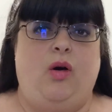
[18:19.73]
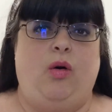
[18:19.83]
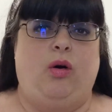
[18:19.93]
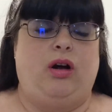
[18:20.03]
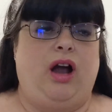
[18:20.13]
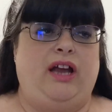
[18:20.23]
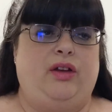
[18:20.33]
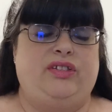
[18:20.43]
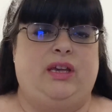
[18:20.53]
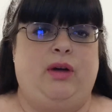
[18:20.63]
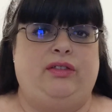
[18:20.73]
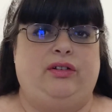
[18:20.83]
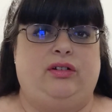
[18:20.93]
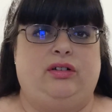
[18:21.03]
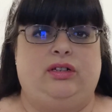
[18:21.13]
Or I know some
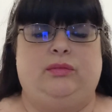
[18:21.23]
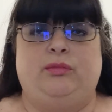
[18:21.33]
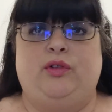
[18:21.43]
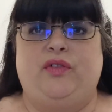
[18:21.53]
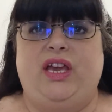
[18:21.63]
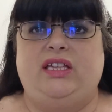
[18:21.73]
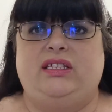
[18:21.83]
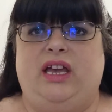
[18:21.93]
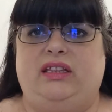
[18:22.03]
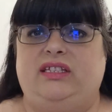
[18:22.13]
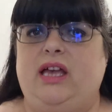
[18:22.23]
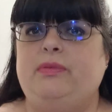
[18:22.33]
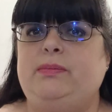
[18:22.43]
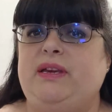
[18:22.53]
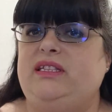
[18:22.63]
other movies, like the
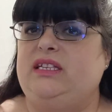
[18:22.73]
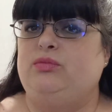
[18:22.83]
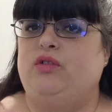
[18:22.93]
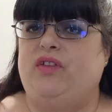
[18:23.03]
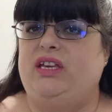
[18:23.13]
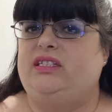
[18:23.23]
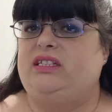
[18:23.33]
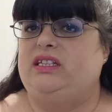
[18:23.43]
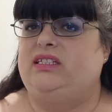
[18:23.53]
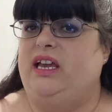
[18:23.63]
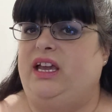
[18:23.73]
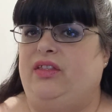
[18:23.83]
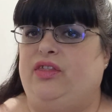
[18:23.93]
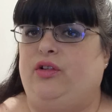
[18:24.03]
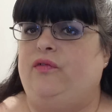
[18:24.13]
Subspecies movies, the second
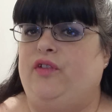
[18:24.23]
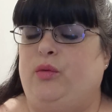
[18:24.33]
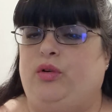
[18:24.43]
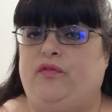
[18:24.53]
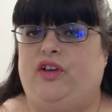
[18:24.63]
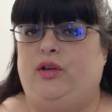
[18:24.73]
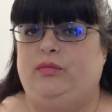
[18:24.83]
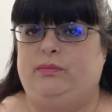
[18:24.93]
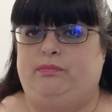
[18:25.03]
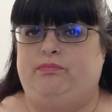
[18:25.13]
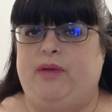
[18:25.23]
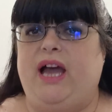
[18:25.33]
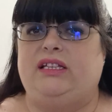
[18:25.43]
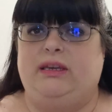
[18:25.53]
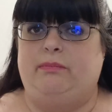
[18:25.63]
and third film were filmed
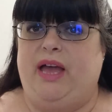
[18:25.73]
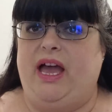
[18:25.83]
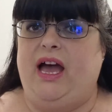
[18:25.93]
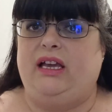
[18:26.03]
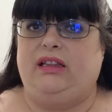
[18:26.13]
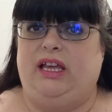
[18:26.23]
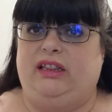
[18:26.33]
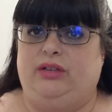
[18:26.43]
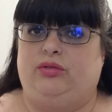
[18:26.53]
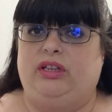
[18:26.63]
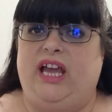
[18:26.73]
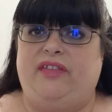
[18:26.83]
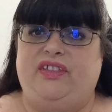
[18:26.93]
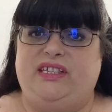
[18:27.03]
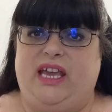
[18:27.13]
back to back, like literally
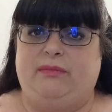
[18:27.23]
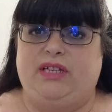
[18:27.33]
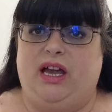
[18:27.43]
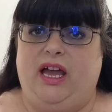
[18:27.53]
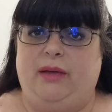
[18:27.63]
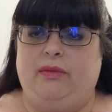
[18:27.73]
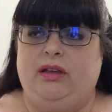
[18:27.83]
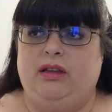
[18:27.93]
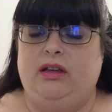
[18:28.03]
at the same time.